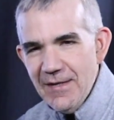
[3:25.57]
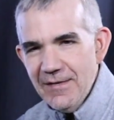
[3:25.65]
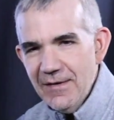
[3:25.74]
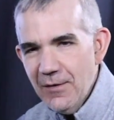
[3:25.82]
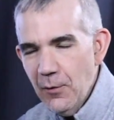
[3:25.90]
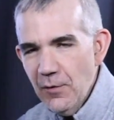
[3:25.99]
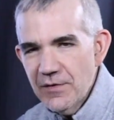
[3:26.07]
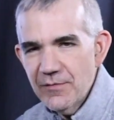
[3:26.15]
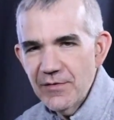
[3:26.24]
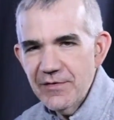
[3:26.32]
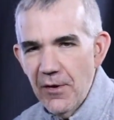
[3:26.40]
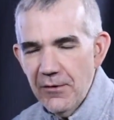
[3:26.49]
The girls
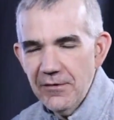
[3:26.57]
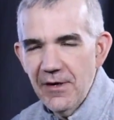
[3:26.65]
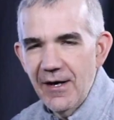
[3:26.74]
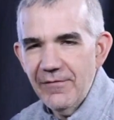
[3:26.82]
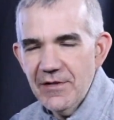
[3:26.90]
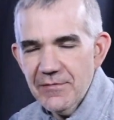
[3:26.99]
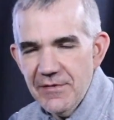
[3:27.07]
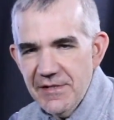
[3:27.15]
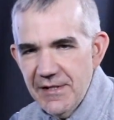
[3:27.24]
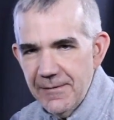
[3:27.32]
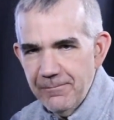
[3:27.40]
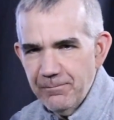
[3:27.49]
will start it off, as we
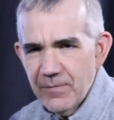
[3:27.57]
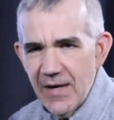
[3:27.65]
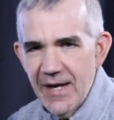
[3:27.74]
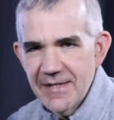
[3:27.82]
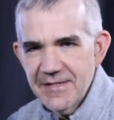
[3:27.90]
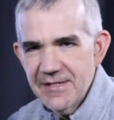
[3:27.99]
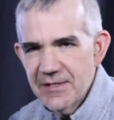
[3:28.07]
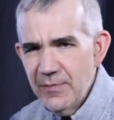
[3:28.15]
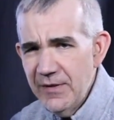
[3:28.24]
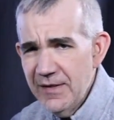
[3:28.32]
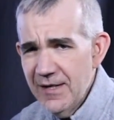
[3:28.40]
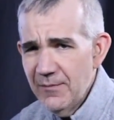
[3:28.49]
said, at 6
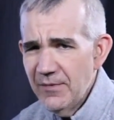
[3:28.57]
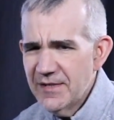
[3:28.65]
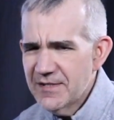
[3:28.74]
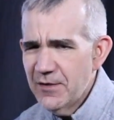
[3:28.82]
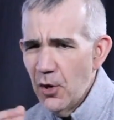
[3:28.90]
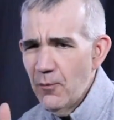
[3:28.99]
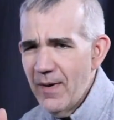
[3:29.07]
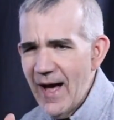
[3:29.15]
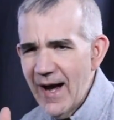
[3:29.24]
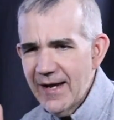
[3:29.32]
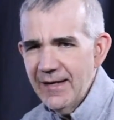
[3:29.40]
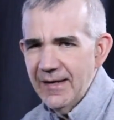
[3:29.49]
p.m. Let's go
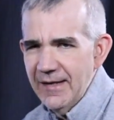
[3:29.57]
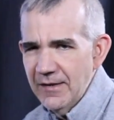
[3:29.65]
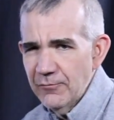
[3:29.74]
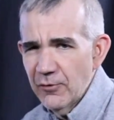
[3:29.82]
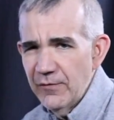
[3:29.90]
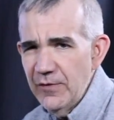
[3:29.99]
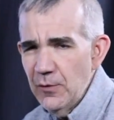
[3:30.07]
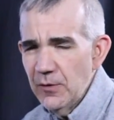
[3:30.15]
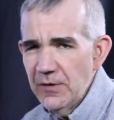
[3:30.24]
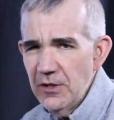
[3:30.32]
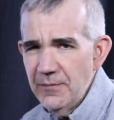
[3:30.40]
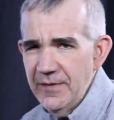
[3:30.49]
back and review a
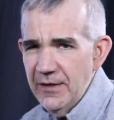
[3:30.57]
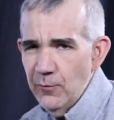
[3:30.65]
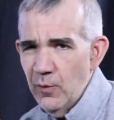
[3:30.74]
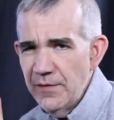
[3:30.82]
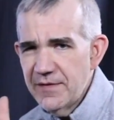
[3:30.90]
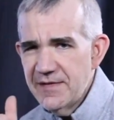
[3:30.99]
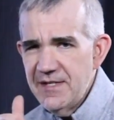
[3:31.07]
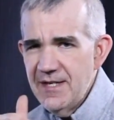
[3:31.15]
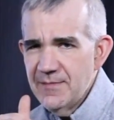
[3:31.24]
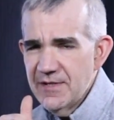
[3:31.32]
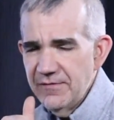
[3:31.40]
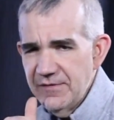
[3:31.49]
little bit what the
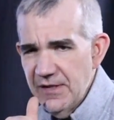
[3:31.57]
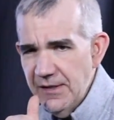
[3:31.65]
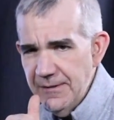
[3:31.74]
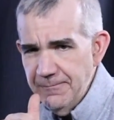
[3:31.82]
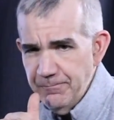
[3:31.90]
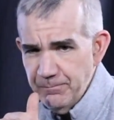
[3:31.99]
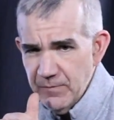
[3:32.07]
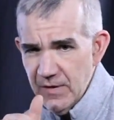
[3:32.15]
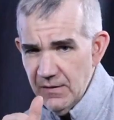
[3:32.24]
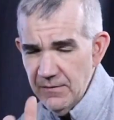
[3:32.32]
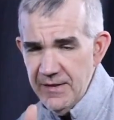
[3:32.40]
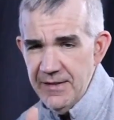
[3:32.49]
teams have done
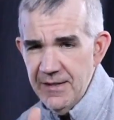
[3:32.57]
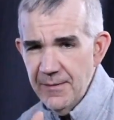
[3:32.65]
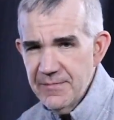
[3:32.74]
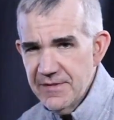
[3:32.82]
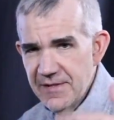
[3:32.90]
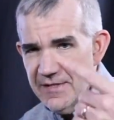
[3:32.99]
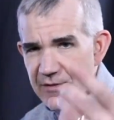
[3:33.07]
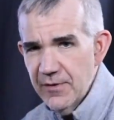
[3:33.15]
leading up to this.